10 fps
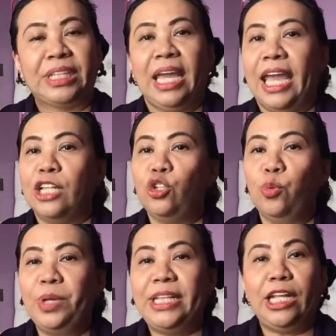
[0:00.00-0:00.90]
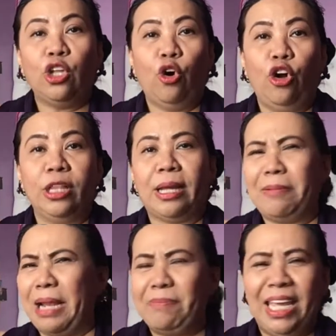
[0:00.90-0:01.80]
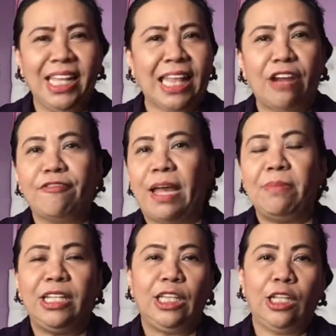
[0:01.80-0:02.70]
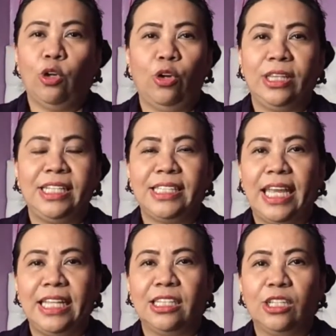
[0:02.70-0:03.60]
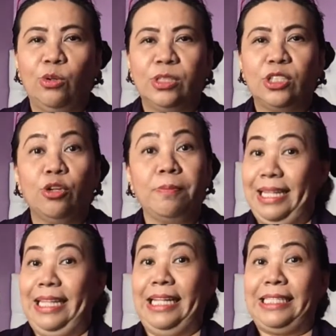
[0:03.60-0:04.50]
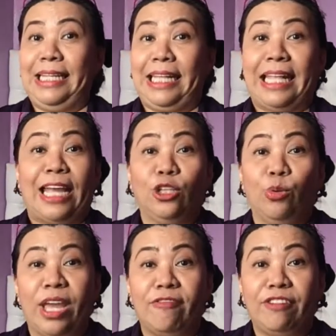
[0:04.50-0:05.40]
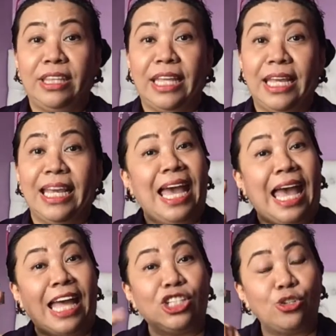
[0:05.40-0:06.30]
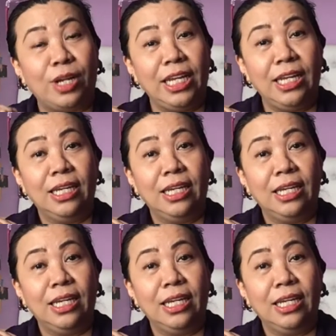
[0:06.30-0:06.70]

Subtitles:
And so we did all, my entire family did all these eight goals. So let's see, did I do everything? Actually,